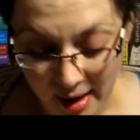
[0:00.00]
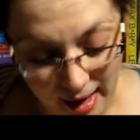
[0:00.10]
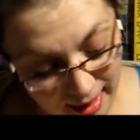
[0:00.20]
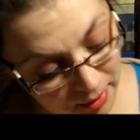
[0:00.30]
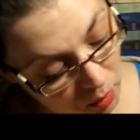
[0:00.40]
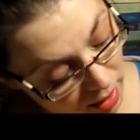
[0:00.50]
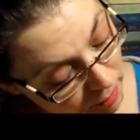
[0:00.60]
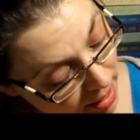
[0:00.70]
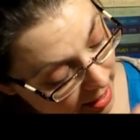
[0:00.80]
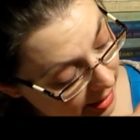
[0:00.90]
And one of
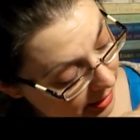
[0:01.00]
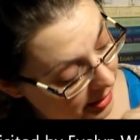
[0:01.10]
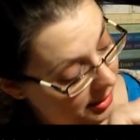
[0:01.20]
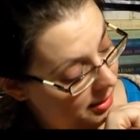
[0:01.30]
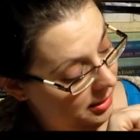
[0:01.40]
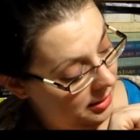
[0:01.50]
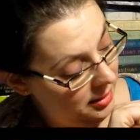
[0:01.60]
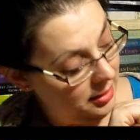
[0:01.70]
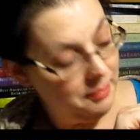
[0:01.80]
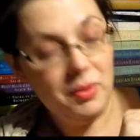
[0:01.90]
mine
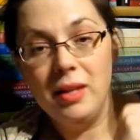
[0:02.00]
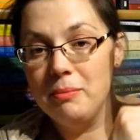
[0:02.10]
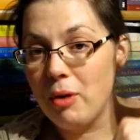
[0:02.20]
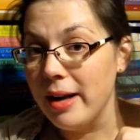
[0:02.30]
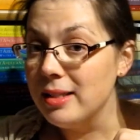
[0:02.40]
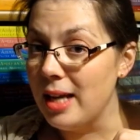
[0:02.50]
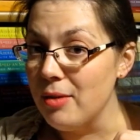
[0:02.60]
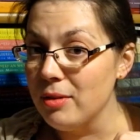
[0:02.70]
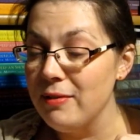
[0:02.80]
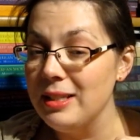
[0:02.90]
is
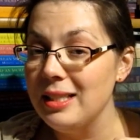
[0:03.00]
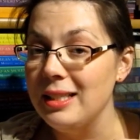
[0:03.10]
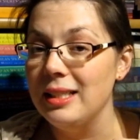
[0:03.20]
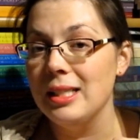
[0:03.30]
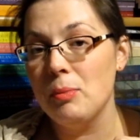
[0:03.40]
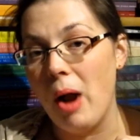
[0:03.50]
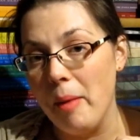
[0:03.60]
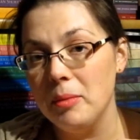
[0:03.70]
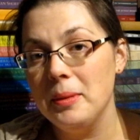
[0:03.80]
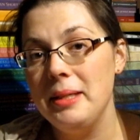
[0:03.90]
Brideshead Revisited. It's
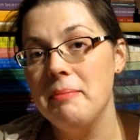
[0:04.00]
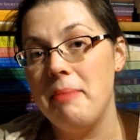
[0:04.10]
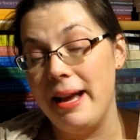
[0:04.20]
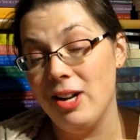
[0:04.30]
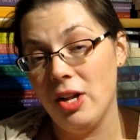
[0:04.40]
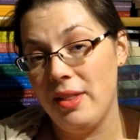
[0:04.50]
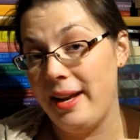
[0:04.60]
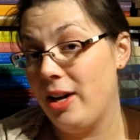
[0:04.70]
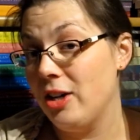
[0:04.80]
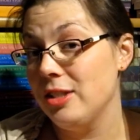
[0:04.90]
probably been on
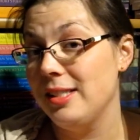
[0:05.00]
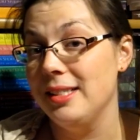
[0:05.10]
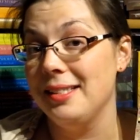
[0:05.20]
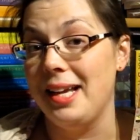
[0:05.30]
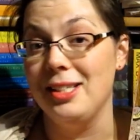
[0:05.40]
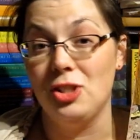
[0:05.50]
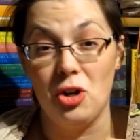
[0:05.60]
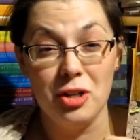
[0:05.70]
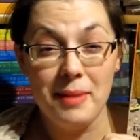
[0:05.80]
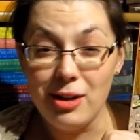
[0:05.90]
there since I
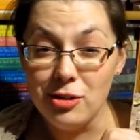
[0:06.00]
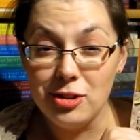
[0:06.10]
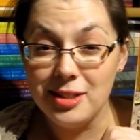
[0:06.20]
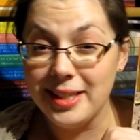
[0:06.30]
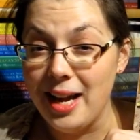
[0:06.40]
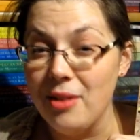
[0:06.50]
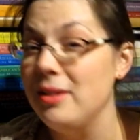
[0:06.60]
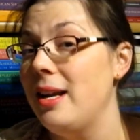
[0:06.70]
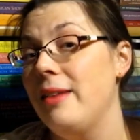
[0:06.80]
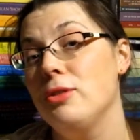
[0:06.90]
started my Goodreads
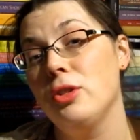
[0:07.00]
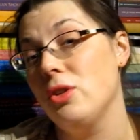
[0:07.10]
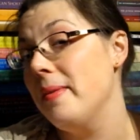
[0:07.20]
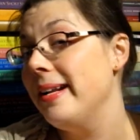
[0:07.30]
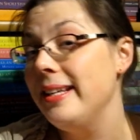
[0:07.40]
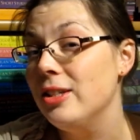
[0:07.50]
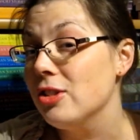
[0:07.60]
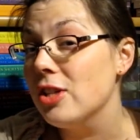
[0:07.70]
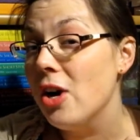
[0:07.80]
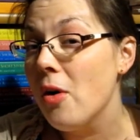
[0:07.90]
account ever so many
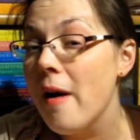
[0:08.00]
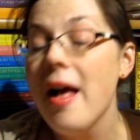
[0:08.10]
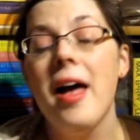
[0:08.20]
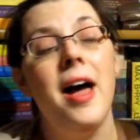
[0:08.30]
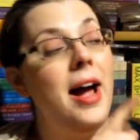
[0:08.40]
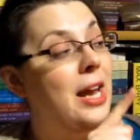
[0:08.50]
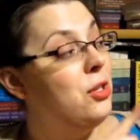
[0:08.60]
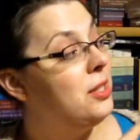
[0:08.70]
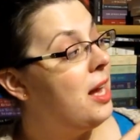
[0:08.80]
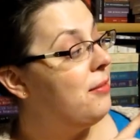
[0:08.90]
years ago. I
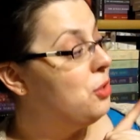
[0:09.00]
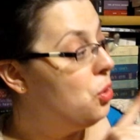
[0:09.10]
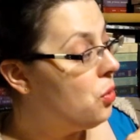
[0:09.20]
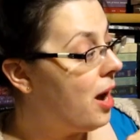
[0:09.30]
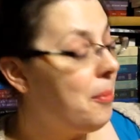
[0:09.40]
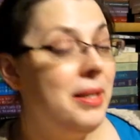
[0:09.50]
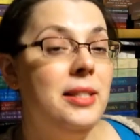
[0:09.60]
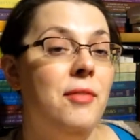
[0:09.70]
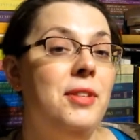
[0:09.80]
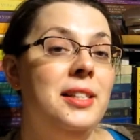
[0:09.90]
used to have 2
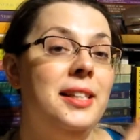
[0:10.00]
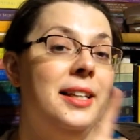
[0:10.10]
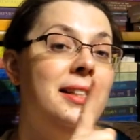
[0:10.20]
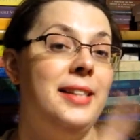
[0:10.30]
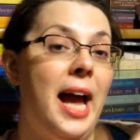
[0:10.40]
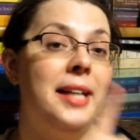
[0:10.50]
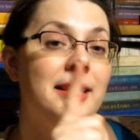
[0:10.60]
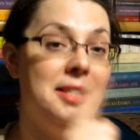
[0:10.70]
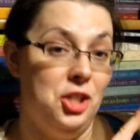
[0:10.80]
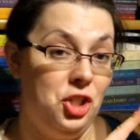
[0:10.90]
copies of this
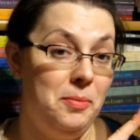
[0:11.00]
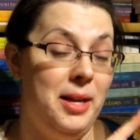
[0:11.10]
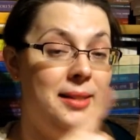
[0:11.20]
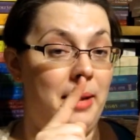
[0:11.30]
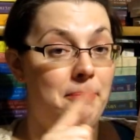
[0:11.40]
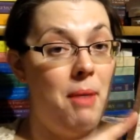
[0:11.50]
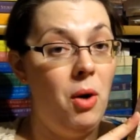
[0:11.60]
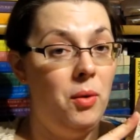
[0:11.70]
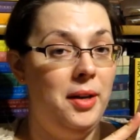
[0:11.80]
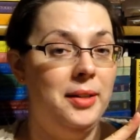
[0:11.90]
exact edition because I
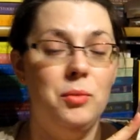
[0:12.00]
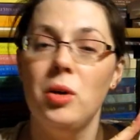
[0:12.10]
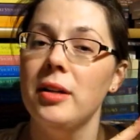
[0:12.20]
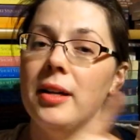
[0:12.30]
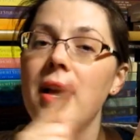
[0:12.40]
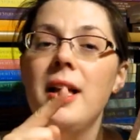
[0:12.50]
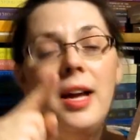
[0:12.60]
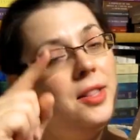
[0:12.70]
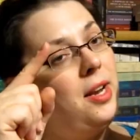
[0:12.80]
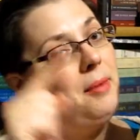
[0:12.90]
bought one at work,
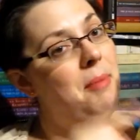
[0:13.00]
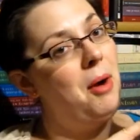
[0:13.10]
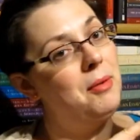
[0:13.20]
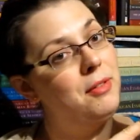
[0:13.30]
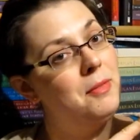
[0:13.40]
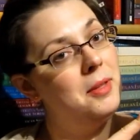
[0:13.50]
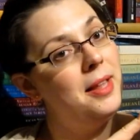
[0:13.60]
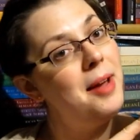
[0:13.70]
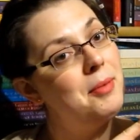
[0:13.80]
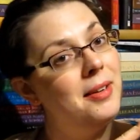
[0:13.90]
and then I bought one from the
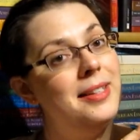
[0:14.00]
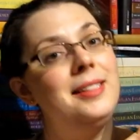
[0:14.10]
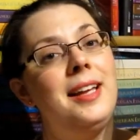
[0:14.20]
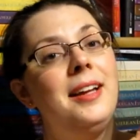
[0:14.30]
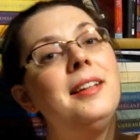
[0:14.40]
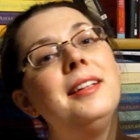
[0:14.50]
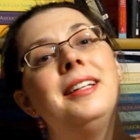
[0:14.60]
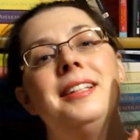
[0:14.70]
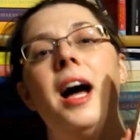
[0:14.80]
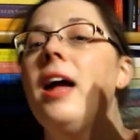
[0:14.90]
library sale,
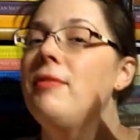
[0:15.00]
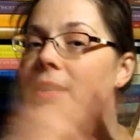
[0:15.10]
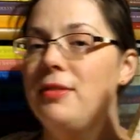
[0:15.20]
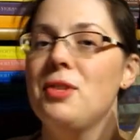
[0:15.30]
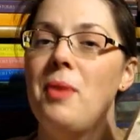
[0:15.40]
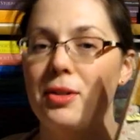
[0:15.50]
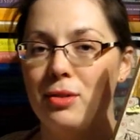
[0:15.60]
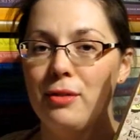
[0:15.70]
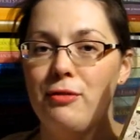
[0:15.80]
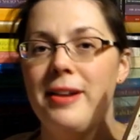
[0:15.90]
and I've gifted one
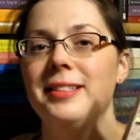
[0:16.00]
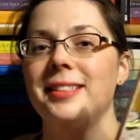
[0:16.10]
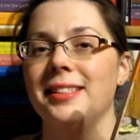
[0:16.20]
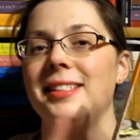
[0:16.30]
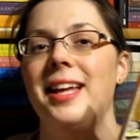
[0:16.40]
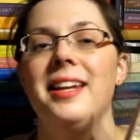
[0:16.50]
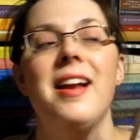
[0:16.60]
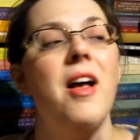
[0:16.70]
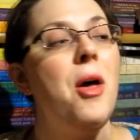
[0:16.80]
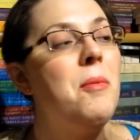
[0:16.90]
to a friend since then.
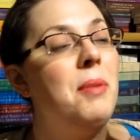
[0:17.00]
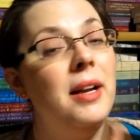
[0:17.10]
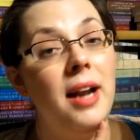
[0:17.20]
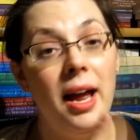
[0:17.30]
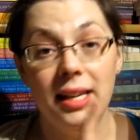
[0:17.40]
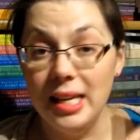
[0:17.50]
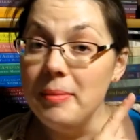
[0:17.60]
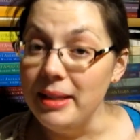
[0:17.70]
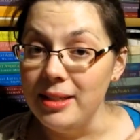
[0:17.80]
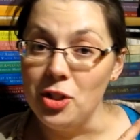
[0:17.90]
But I
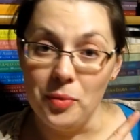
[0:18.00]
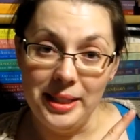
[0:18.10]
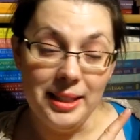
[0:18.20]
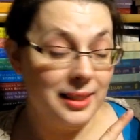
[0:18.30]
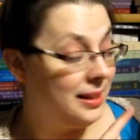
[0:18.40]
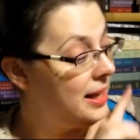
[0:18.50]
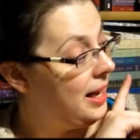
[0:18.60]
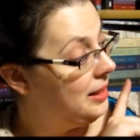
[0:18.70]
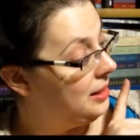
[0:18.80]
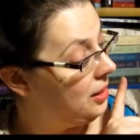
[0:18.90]
keep meaning to read this,
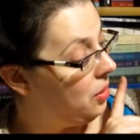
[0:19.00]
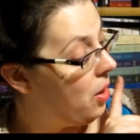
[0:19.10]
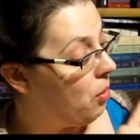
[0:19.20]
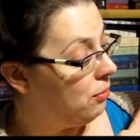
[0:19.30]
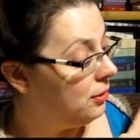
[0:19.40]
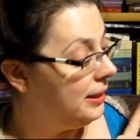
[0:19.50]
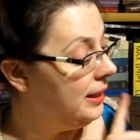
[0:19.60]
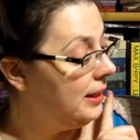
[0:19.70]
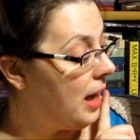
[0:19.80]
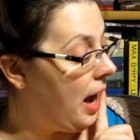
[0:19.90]
and so
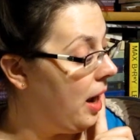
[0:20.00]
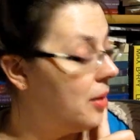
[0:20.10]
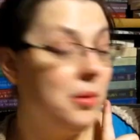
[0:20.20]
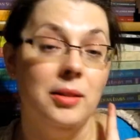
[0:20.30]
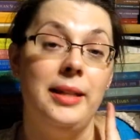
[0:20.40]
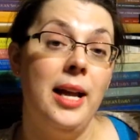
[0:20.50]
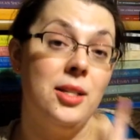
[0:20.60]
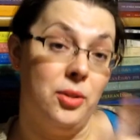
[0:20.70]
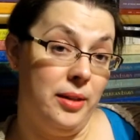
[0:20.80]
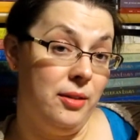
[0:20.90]
hopefully I will
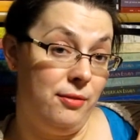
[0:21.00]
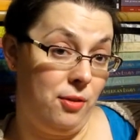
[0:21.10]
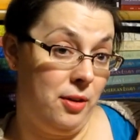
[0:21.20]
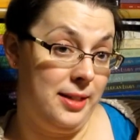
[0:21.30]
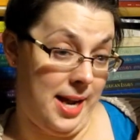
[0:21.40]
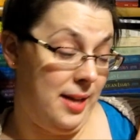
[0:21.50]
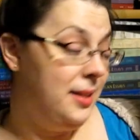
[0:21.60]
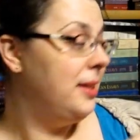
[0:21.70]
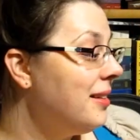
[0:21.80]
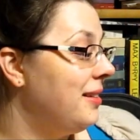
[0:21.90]
get to it for a
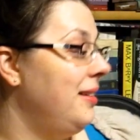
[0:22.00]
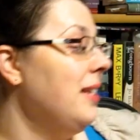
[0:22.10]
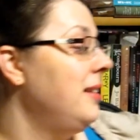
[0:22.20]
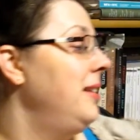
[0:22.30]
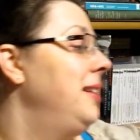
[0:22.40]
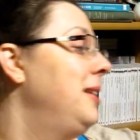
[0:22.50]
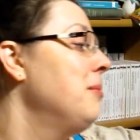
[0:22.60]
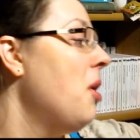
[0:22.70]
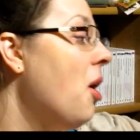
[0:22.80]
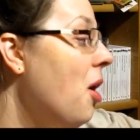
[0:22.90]
task. That's a
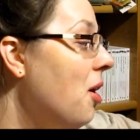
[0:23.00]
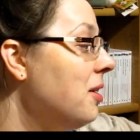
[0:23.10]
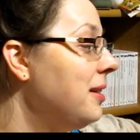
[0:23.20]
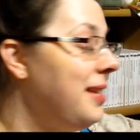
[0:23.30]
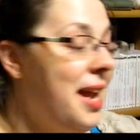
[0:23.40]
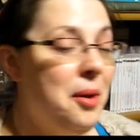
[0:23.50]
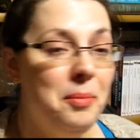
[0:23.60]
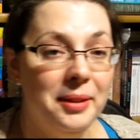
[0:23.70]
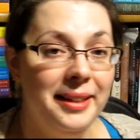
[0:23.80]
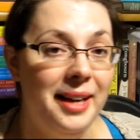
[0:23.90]
small
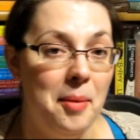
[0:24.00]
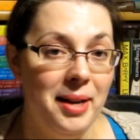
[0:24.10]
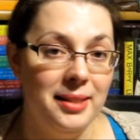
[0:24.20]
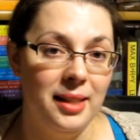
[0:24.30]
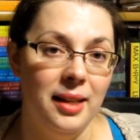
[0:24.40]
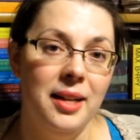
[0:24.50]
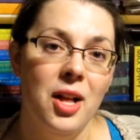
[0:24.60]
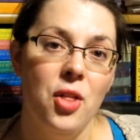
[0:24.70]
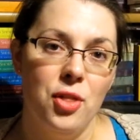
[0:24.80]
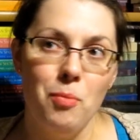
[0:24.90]
sampling. I mean,
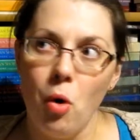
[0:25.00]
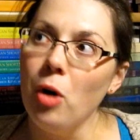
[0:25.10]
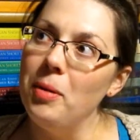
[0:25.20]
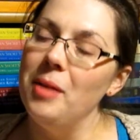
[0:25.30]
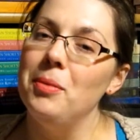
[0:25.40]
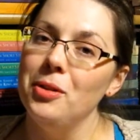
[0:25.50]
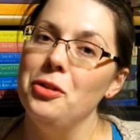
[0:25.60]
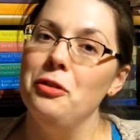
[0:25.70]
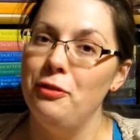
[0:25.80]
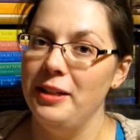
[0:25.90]
the more people
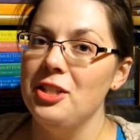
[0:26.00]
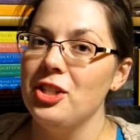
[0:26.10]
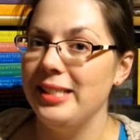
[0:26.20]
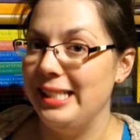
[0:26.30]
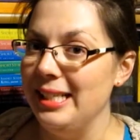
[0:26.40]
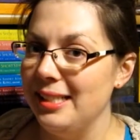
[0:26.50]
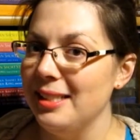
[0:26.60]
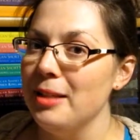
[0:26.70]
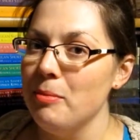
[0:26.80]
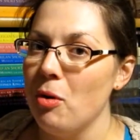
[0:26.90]
who finish a
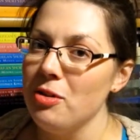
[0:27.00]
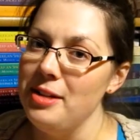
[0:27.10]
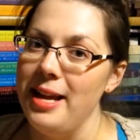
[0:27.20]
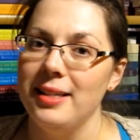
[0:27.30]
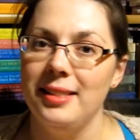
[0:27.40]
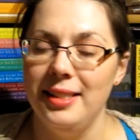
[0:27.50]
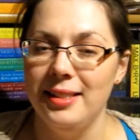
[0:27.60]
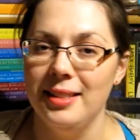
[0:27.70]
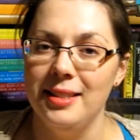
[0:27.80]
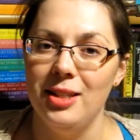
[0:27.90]
season, the more the next
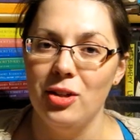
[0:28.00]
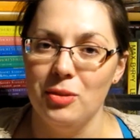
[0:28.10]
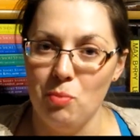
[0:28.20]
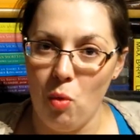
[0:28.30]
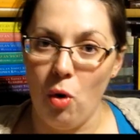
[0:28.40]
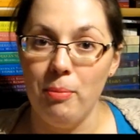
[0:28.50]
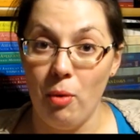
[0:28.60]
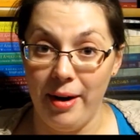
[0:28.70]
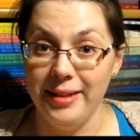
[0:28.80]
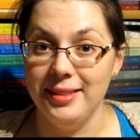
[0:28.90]
season there's more
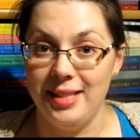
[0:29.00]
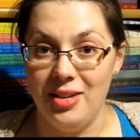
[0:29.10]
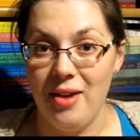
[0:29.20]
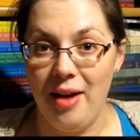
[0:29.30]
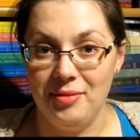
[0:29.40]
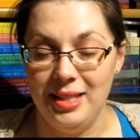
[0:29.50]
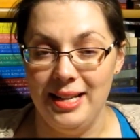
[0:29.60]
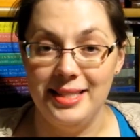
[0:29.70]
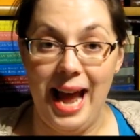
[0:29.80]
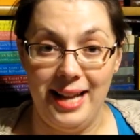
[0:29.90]
points that you have to,
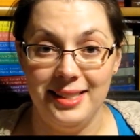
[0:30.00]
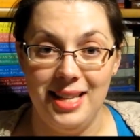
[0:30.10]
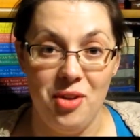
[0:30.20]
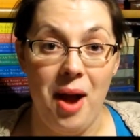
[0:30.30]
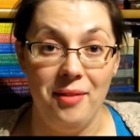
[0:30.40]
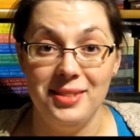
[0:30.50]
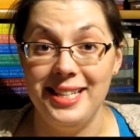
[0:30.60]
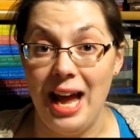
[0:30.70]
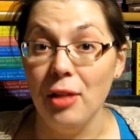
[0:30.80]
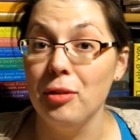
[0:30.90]
and tasks that you have to
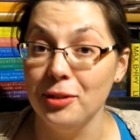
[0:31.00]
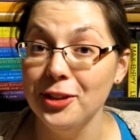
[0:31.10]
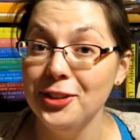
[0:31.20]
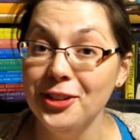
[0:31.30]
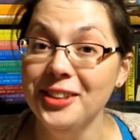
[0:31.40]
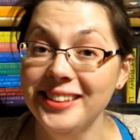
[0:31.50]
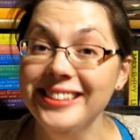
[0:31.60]
get through.